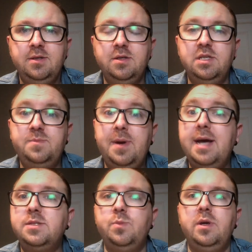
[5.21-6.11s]
So, this
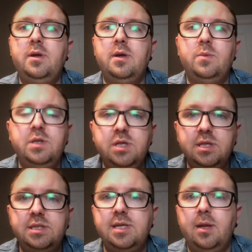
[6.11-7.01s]
past weekend, we
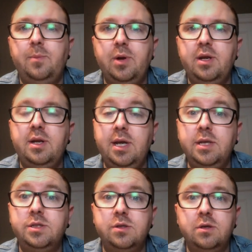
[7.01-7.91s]
just celebrated
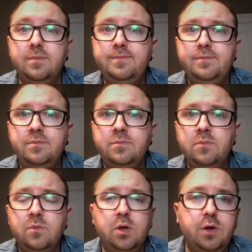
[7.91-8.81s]
Easter,
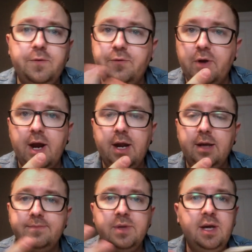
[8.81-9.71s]
Good
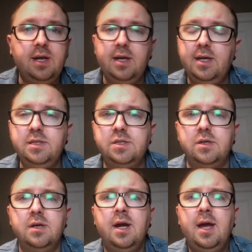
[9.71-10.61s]
Friday,
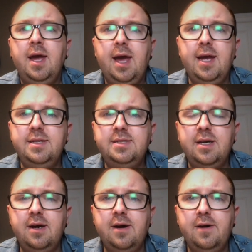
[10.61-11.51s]
Easter. And
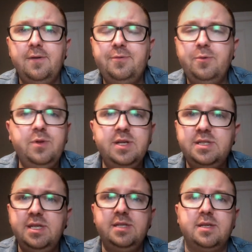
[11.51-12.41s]
uh, through this
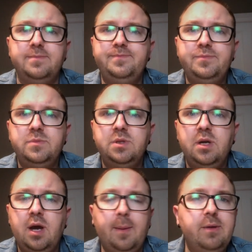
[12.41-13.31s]
season,
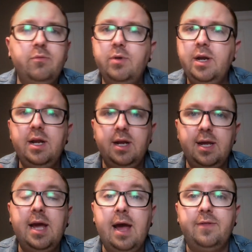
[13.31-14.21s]
I've been reading
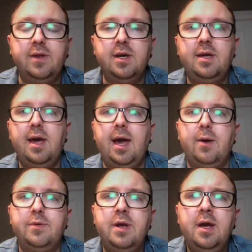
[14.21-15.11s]
again the account